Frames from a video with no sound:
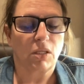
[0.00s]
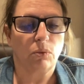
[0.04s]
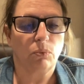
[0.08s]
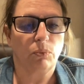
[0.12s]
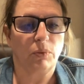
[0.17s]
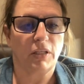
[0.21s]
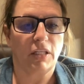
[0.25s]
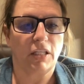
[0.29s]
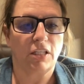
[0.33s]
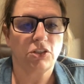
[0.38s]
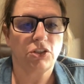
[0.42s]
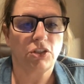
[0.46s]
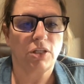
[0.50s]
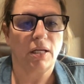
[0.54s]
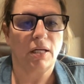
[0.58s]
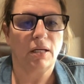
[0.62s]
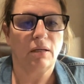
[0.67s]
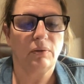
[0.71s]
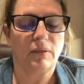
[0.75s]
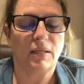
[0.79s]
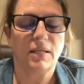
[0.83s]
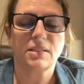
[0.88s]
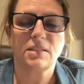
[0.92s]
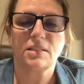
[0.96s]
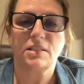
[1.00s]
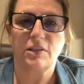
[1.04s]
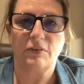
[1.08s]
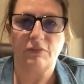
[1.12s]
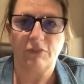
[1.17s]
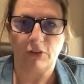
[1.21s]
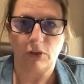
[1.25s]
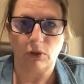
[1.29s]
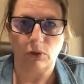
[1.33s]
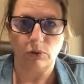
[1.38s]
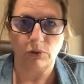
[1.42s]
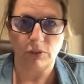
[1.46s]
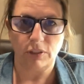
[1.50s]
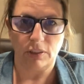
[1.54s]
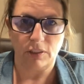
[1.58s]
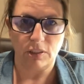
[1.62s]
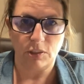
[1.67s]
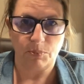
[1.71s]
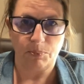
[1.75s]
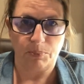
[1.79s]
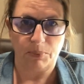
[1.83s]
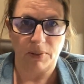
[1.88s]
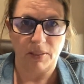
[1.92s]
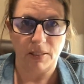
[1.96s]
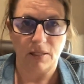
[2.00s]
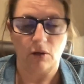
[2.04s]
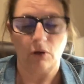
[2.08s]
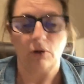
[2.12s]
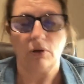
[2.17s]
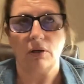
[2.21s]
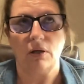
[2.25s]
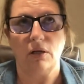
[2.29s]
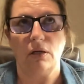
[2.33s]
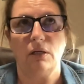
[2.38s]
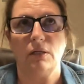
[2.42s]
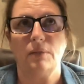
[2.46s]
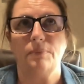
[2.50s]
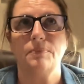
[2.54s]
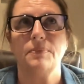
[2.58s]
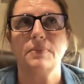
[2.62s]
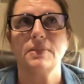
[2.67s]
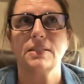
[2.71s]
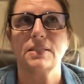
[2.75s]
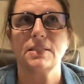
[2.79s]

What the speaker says: when a child has difficulty express or